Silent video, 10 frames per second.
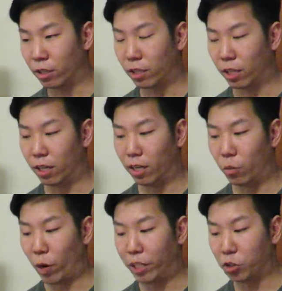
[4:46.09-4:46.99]
the
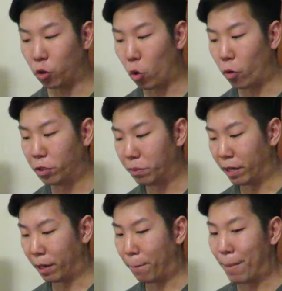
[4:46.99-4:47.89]
weight should always be
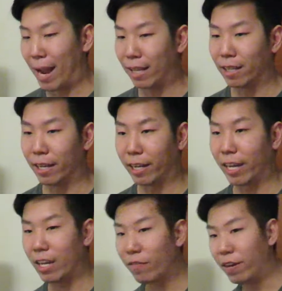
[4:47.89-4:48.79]
on the back leg,
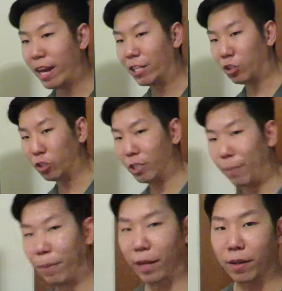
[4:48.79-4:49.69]
even as you're
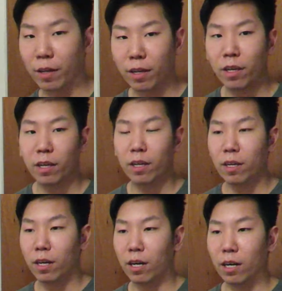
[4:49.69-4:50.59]
stepping.
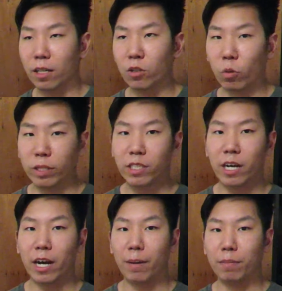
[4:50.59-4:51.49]
The only
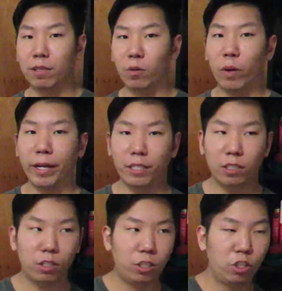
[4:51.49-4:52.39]
time the weight
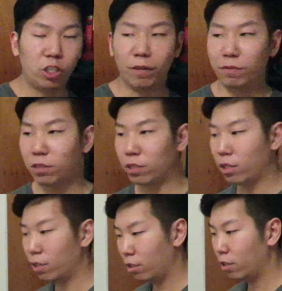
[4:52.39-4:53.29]

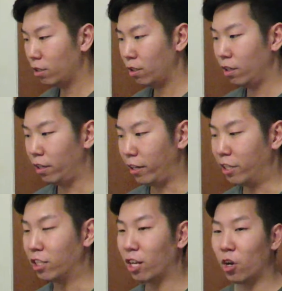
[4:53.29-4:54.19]
shifts
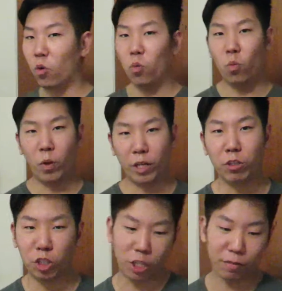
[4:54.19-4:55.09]
is when
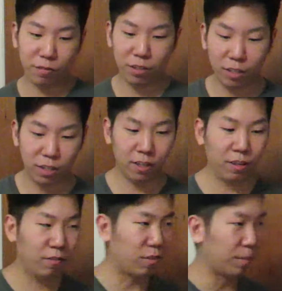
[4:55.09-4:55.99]
you shift
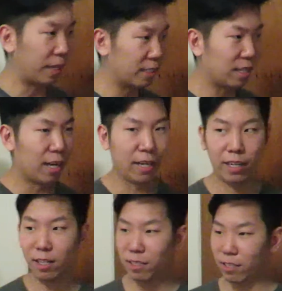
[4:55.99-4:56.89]
from side
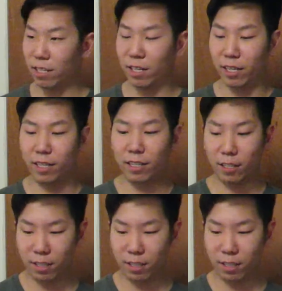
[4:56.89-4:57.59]
to side.